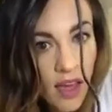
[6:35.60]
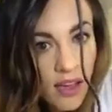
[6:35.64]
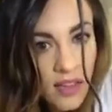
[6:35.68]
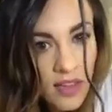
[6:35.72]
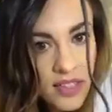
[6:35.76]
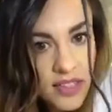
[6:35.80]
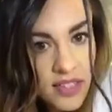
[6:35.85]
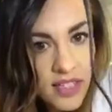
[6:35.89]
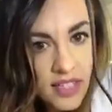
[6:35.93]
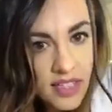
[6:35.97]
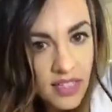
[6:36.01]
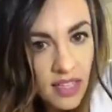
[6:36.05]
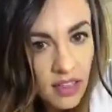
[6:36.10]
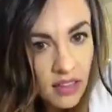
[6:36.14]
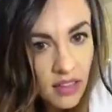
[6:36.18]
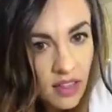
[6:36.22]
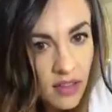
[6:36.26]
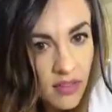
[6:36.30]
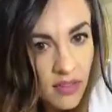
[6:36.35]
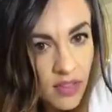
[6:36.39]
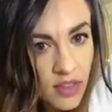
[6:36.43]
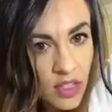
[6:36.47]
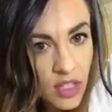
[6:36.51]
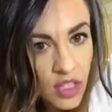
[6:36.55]
Ellen says, I
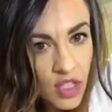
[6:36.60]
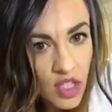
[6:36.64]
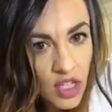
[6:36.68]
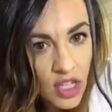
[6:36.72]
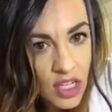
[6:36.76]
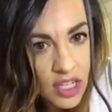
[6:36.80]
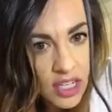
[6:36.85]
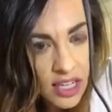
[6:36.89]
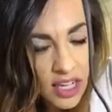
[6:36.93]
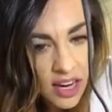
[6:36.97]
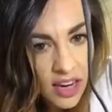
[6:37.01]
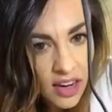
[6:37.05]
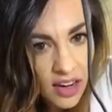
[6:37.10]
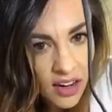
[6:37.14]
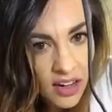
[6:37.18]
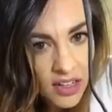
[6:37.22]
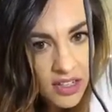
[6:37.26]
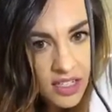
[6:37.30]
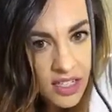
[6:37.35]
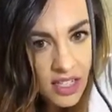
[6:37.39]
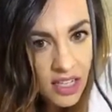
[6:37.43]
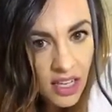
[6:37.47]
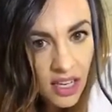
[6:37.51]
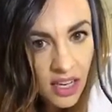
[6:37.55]
love the cheek
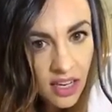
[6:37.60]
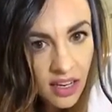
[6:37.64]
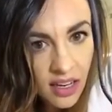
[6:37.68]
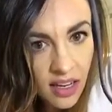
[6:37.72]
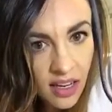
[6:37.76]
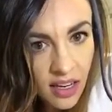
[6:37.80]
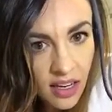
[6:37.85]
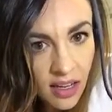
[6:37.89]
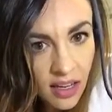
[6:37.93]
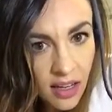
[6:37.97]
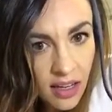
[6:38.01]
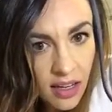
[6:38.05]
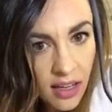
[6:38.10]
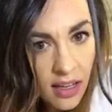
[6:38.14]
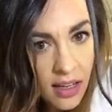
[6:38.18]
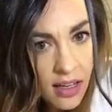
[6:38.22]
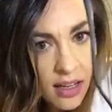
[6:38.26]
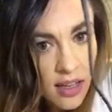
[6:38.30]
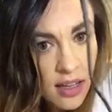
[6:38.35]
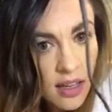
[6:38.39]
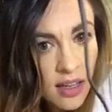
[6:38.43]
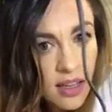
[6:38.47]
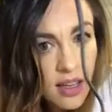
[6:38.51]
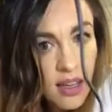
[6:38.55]
keratin.
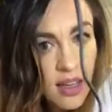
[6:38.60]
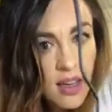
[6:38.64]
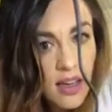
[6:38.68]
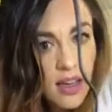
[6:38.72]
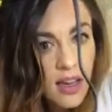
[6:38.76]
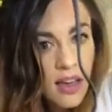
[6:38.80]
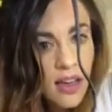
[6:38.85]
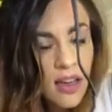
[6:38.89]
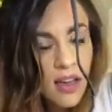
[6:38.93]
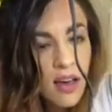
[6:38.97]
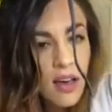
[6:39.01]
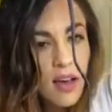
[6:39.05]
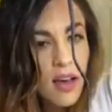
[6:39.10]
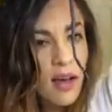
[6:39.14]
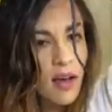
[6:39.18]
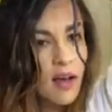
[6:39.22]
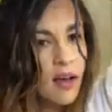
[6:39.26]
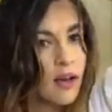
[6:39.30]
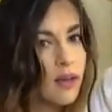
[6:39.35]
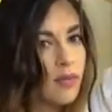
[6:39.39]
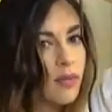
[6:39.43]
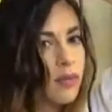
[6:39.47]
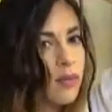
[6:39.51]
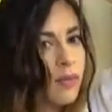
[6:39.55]

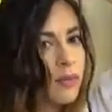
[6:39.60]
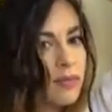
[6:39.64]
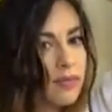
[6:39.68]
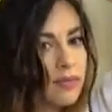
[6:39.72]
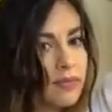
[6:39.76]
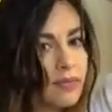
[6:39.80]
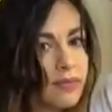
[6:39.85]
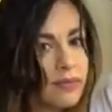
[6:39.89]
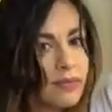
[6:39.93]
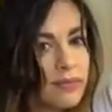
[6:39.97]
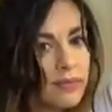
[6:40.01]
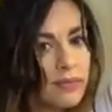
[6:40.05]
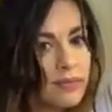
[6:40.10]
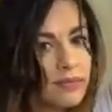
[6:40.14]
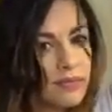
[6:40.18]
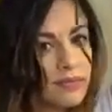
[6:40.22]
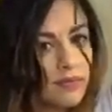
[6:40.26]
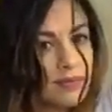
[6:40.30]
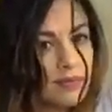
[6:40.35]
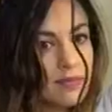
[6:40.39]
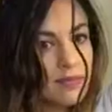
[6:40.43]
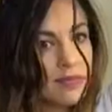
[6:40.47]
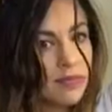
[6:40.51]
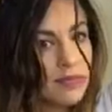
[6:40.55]
I
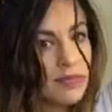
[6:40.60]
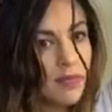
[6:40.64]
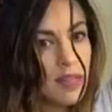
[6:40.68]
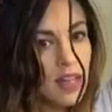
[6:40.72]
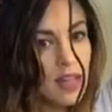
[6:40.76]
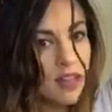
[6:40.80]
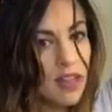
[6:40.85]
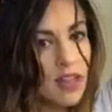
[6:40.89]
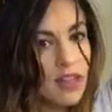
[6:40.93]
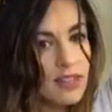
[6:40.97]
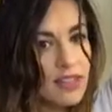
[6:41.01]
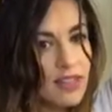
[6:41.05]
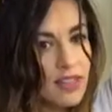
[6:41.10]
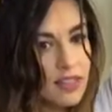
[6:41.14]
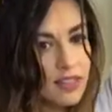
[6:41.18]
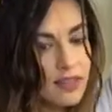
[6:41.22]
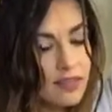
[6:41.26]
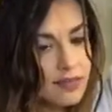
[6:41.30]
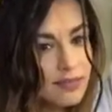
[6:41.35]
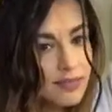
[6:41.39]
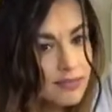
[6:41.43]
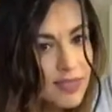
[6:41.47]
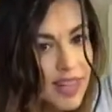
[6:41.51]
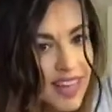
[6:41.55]
lost
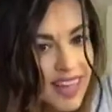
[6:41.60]
it.